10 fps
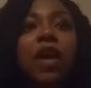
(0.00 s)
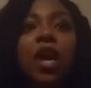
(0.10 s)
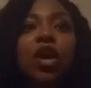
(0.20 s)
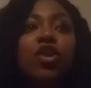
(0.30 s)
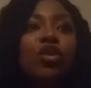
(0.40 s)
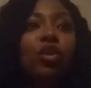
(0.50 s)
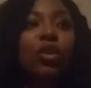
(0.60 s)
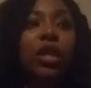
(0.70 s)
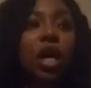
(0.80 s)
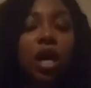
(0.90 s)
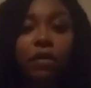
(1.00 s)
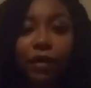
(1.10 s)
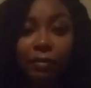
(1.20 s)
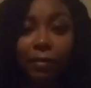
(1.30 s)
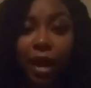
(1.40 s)
love
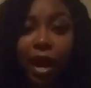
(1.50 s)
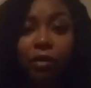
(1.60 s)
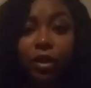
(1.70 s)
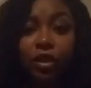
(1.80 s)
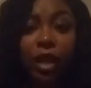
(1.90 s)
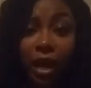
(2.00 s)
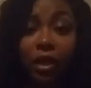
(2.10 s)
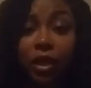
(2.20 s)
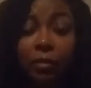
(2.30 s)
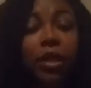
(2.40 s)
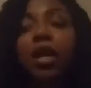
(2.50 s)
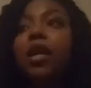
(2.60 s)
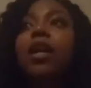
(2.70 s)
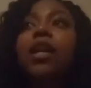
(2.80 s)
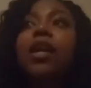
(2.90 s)
and marriage. Like, let me
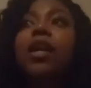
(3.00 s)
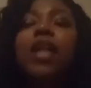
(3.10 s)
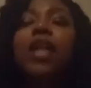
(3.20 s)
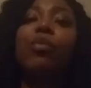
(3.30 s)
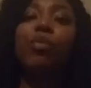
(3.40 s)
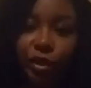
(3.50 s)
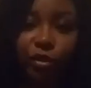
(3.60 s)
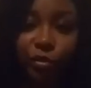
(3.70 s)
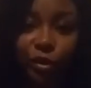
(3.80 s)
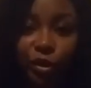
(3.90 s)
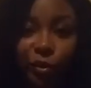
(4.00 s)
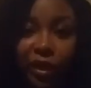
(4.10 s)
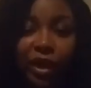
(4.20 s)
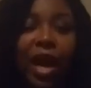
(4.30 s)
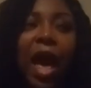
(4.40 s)
get real
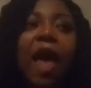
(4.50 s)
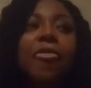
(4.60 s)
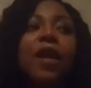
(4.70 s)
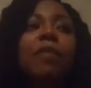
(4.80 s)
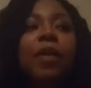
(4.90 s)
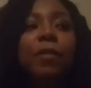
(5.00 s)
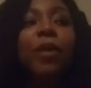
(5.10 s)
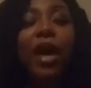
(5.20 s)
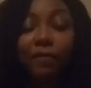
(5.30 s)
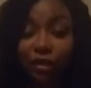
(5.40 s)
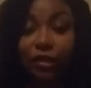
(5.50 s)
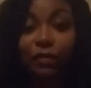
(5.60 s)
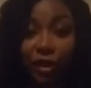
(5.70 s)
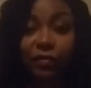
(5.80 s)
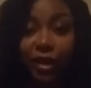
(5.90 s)
quick. I think people have this
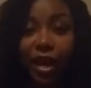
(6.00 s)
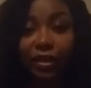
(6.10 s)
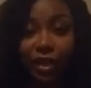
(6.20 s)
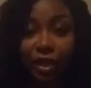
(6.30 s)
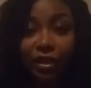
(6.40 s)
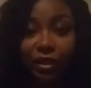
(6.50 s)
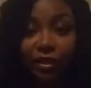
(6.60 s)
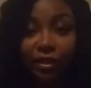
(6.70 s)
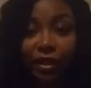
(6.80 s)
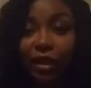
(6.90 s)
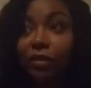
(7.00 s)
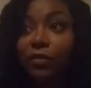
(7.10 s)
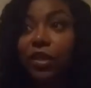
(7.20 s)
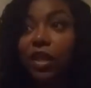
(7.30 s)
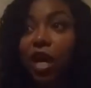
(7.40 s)
fluffy ass idea of
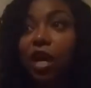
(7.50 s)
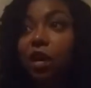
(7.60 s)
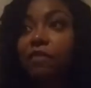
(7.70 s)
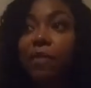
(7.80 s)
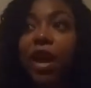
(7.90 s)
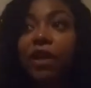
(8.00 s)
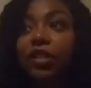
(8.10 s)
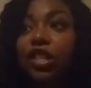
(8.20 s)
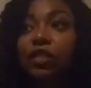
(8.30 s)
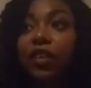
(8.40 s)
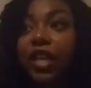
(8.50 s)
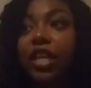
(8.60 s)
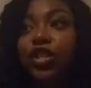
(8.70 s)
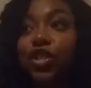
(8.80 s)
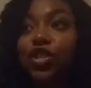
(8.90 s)
love, marriage, and
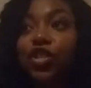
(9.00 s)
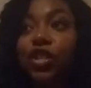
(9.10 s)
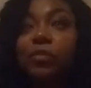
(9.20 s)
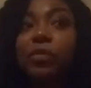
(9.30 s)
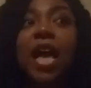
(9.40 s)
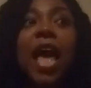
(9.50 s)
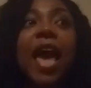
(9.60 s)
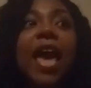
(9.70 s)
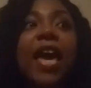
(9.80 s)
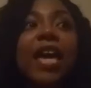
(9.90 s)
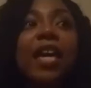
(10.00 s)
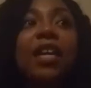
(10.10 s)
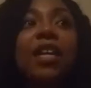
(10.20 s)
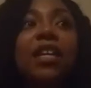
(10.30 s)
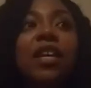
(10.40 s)
relationships.
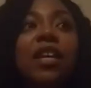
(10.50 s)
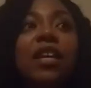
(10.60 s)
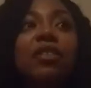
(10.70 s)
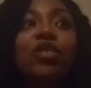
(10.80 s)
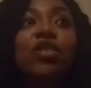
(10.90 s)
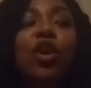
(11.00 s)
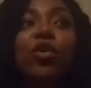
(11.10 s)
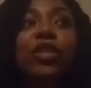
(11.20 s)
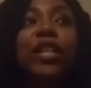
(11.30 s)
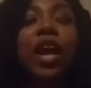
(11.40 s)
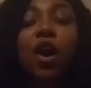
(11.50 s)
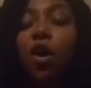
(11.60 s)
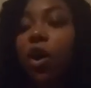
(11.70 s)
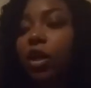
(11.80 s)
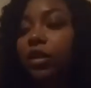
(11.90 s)
And, there
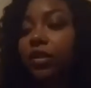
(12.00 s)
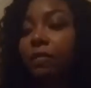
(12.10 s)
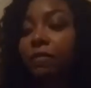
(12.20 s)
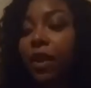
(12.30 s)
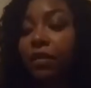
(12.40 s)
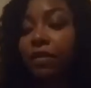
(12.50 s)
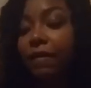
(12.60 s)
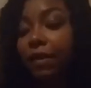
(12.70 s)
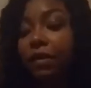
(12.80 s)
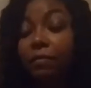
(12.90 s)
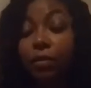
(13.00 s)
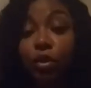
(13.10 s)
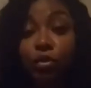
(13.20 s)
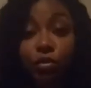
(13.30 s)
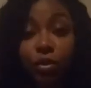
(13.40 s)
are some very, very
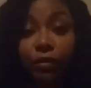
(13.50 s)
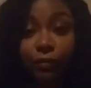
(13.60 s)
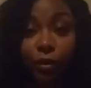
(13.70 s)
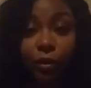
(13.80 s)
beautiful